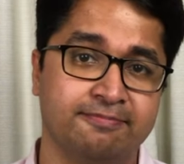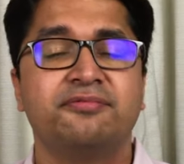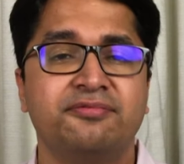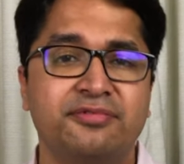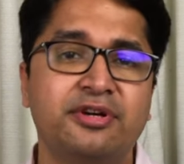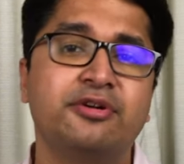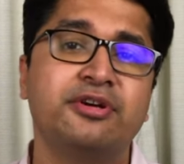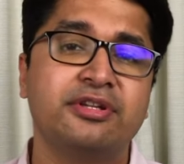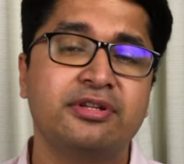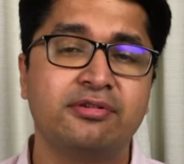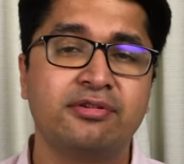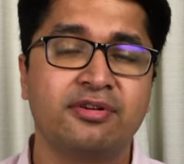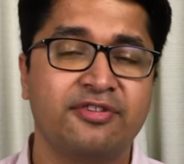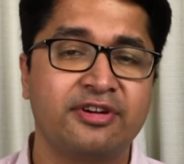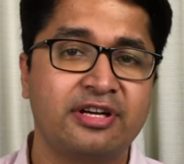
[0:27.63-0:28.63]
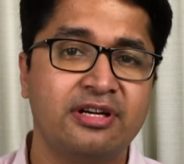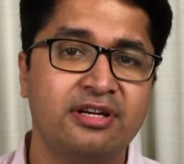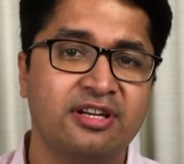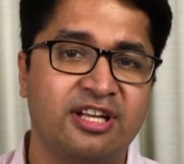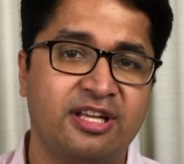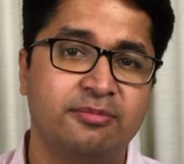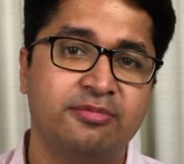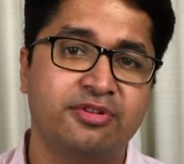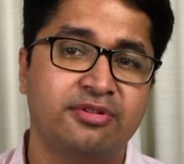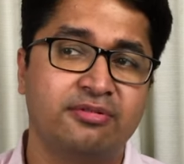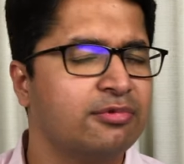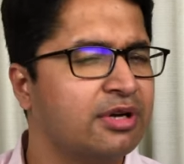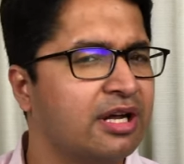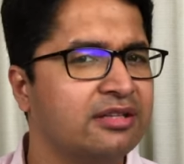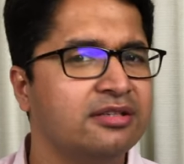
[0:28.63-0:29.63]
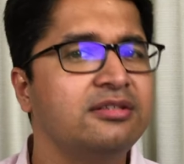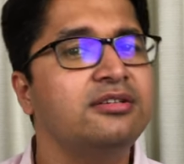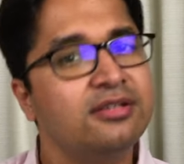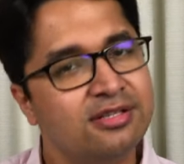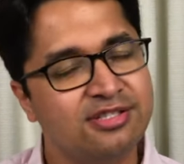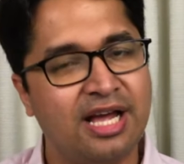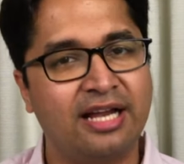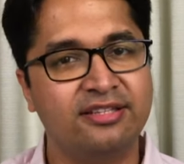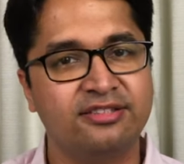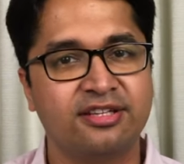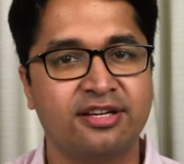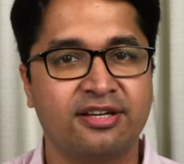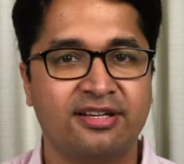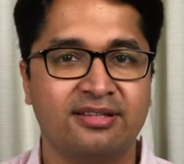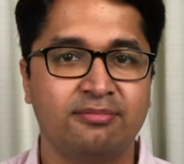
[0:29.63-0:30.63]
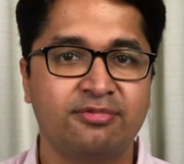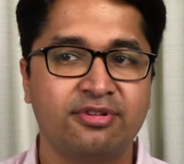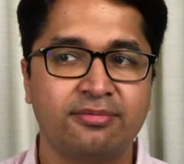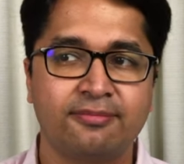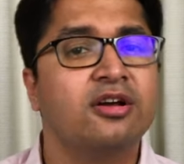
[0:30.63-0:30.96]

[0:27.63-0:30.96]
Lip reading: We're going through difficult times, rather challenging times.